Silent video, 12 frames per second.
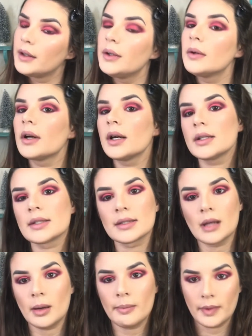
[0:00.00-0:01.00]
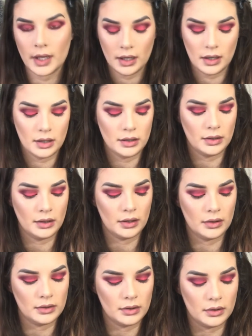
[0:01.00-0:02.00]
And you can kind of stop there, or you can go
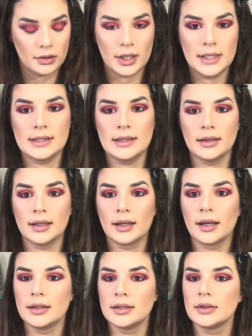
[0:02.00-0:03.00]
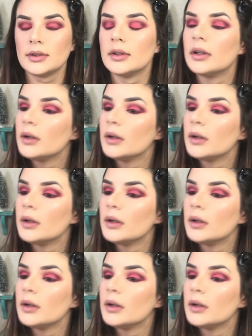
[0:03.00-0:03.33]
a little crazy like I do.